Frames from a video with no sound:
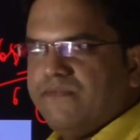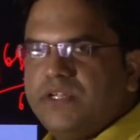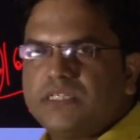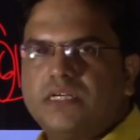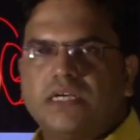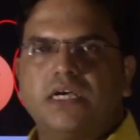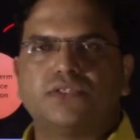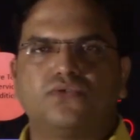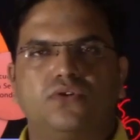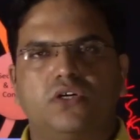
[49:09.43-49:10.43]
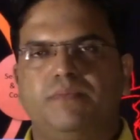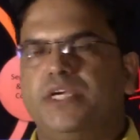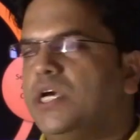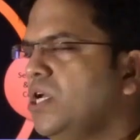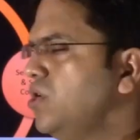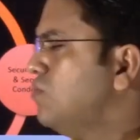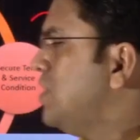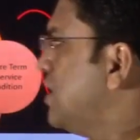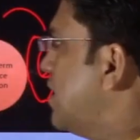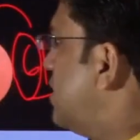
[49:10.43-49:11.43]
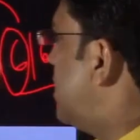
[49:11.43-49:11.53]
every chance, I should not be using that